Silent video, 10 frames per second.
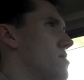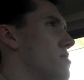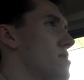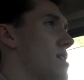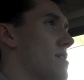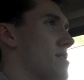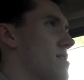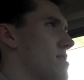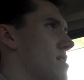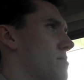The only
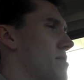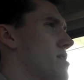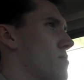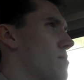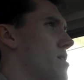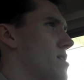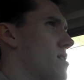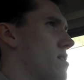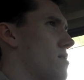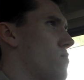downside is that the place that we're
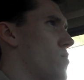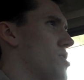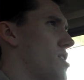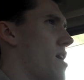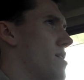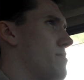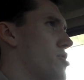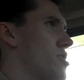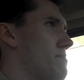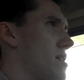meeting was not in my
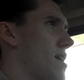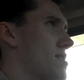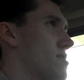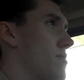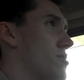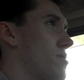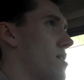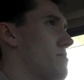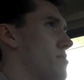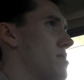GPS, so I
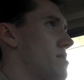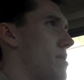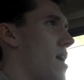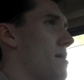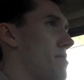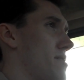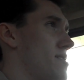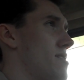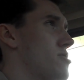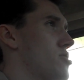tried to put it in my iPod
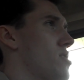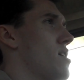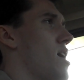Touch,